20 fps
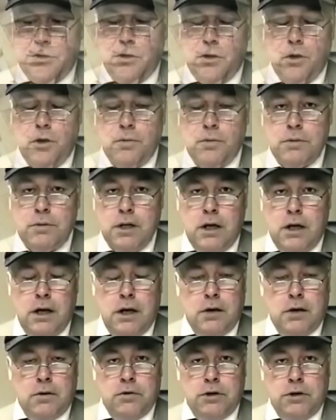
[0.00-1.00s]
Here are
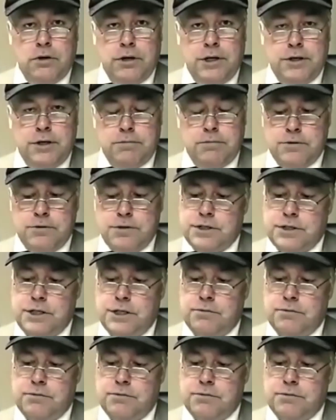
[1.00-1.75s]
some of the claims.